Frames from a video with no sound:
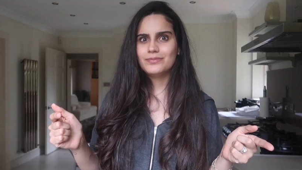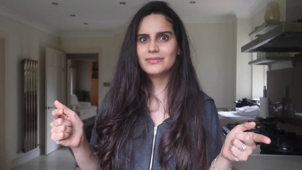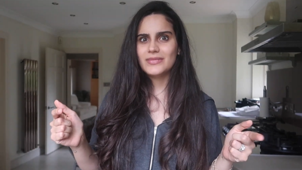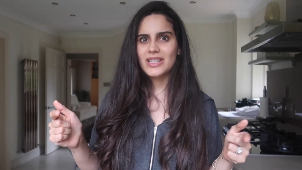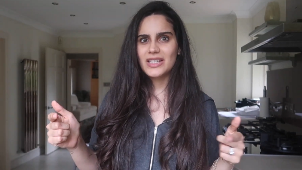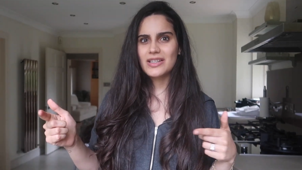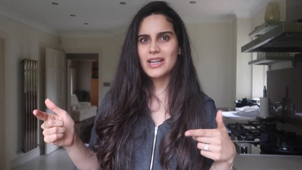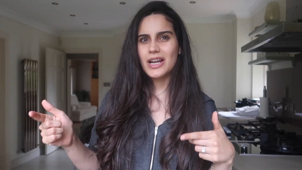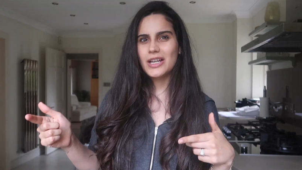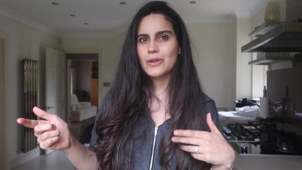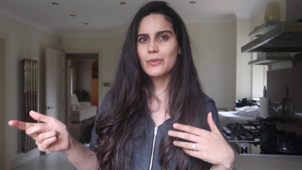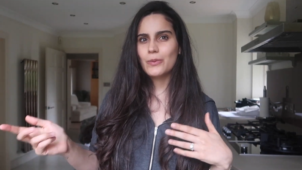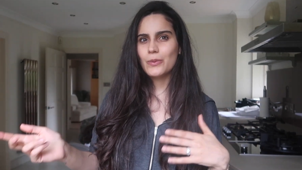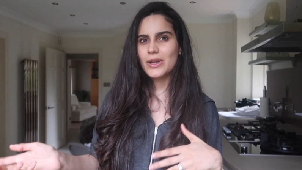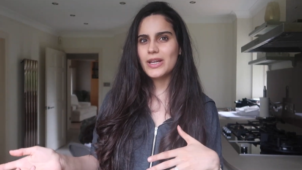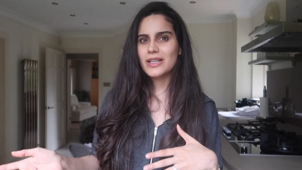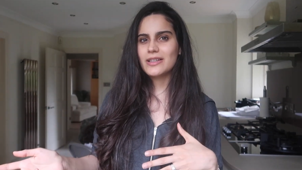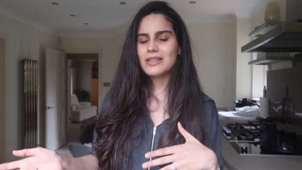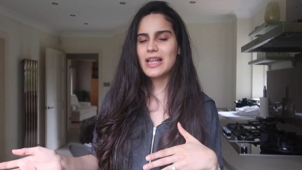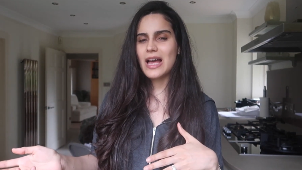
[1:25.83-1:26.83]
this kind of
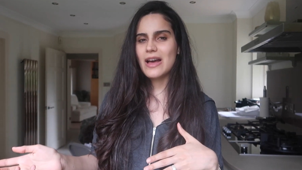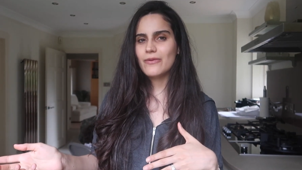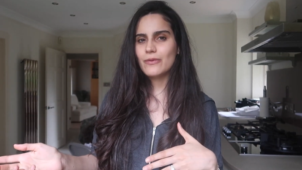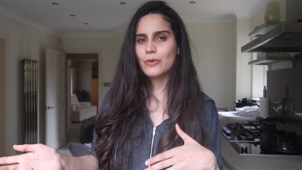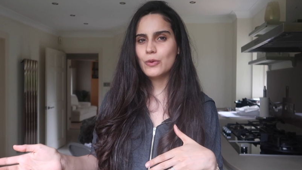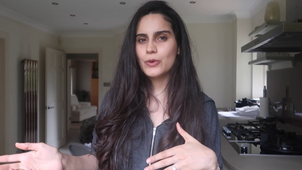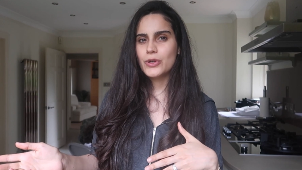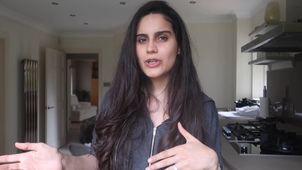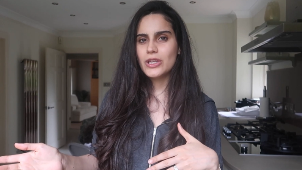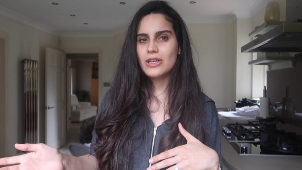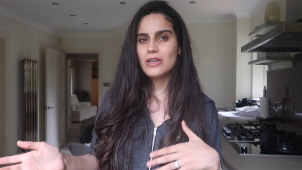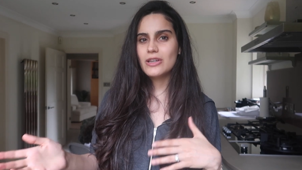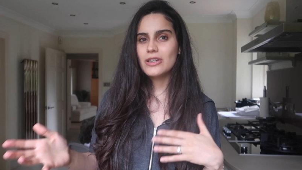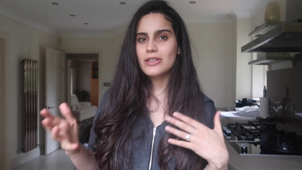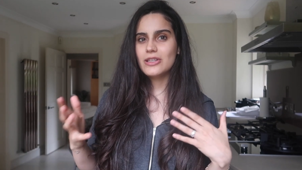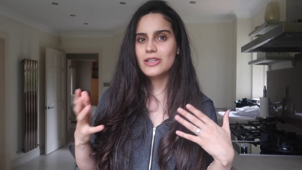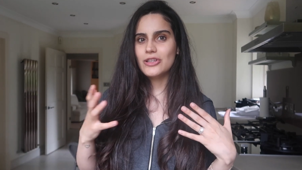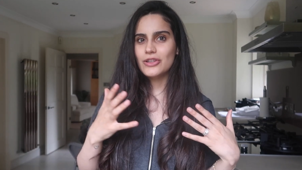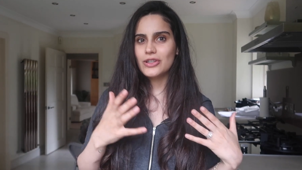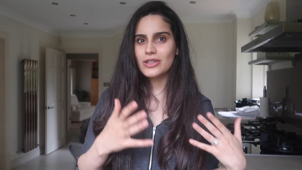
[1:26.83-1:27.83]
works out for you
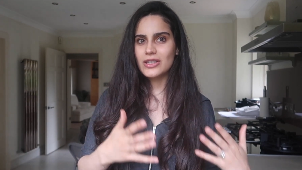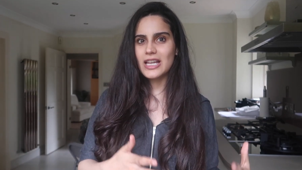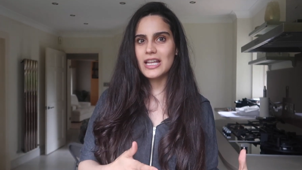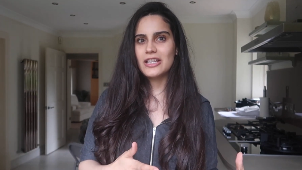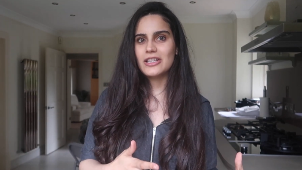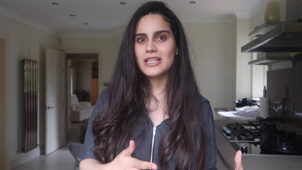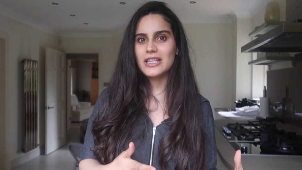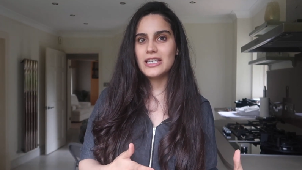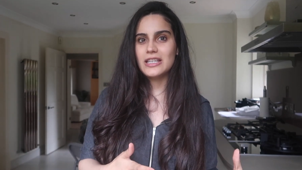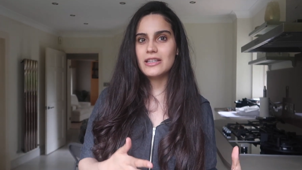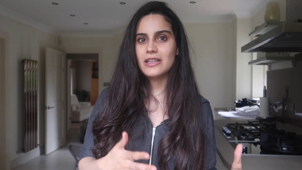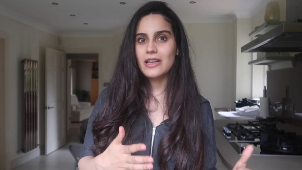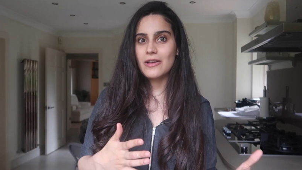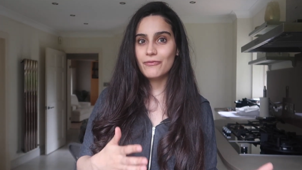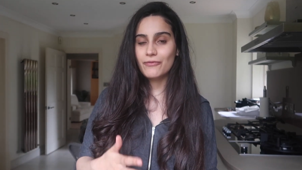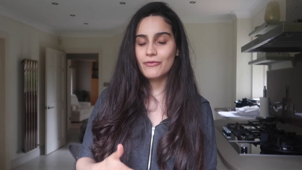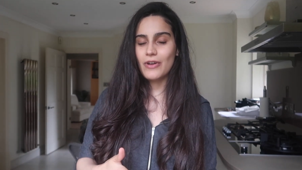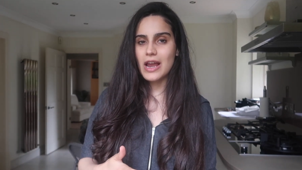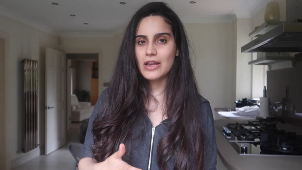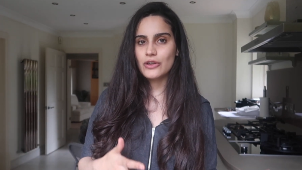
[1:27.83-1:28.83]
because you just get to eat
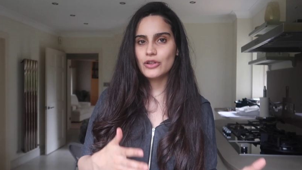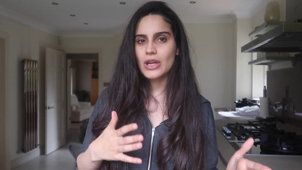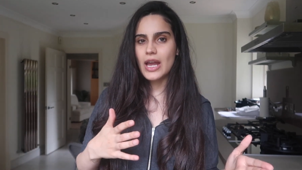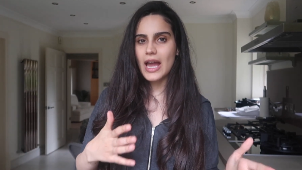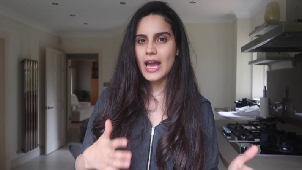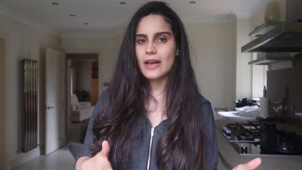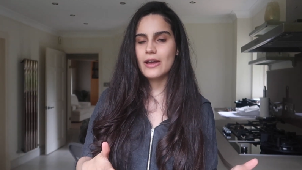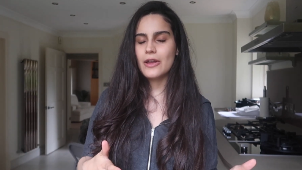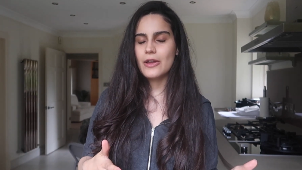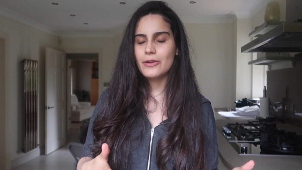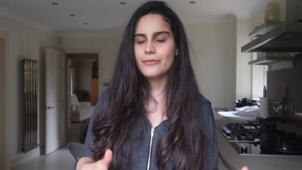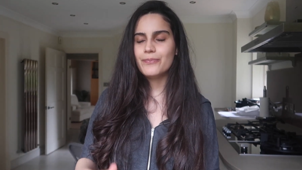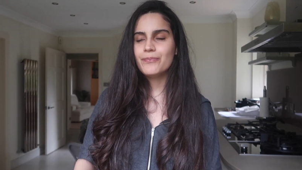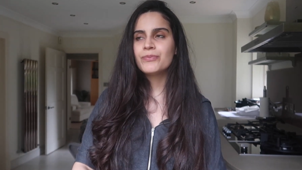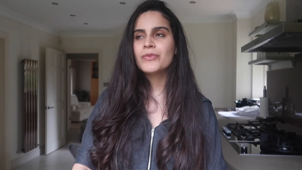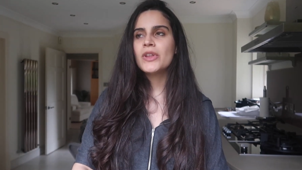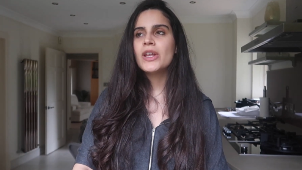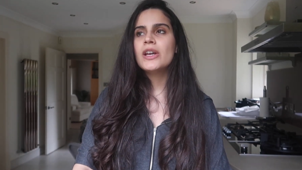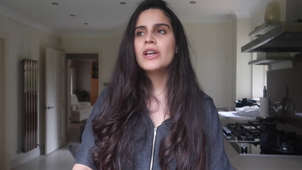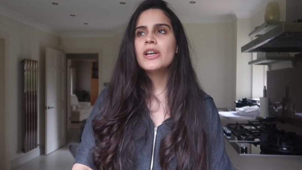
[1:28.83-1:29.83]
it fresh at home.
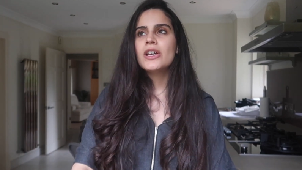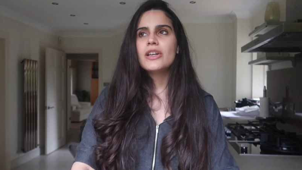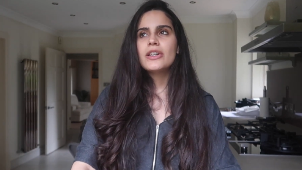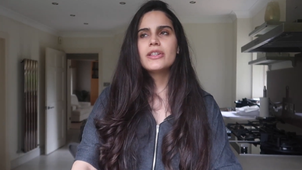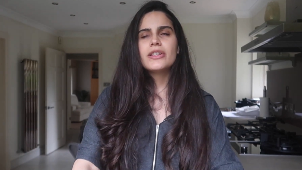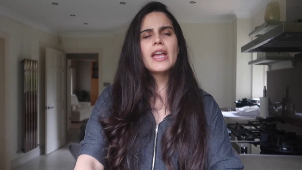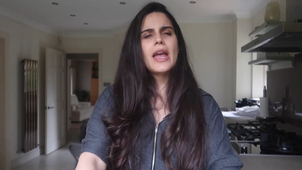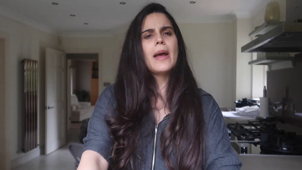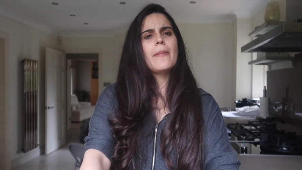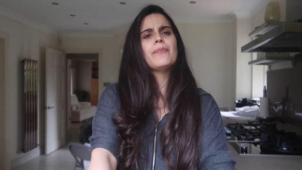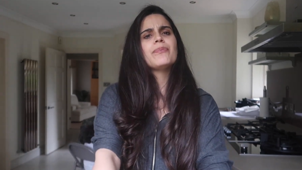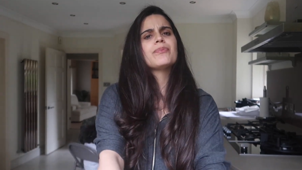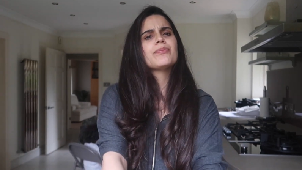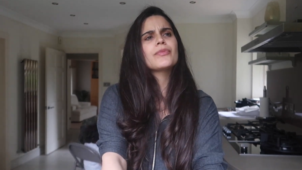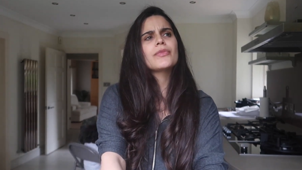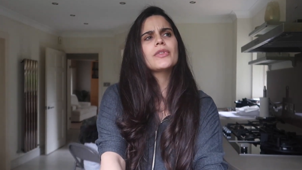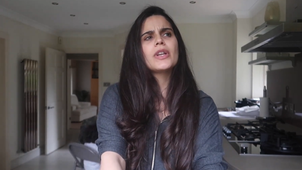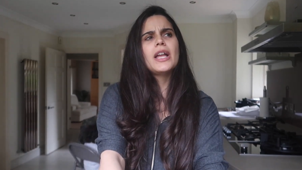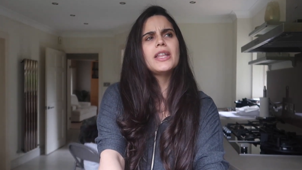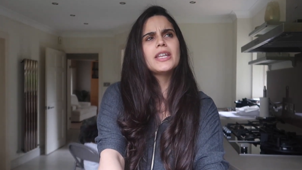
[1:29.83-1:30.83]
So yeah,
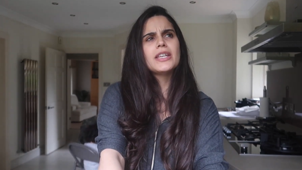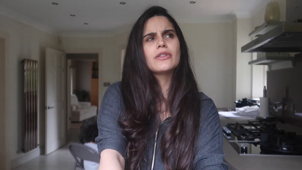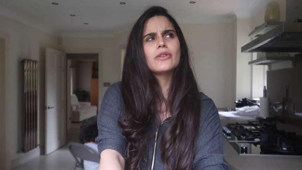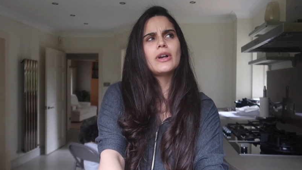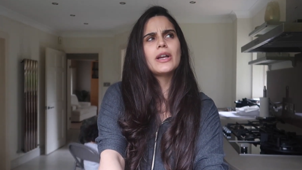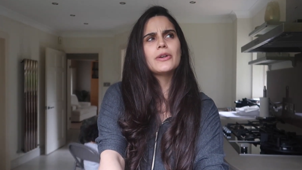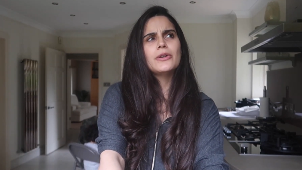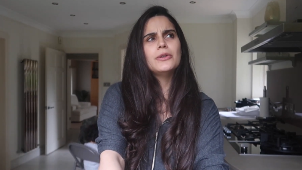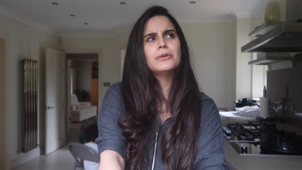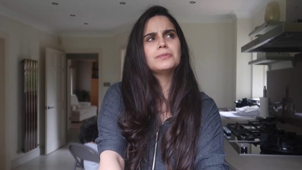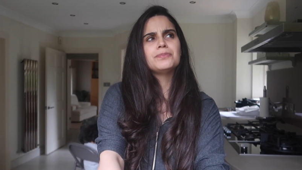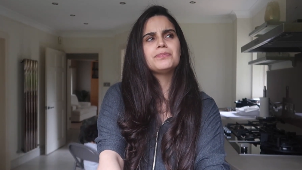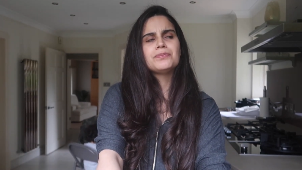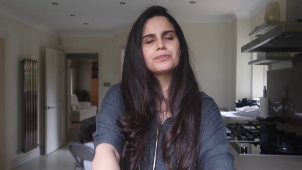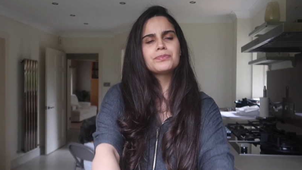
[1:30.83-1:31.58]
I think it's quite cool.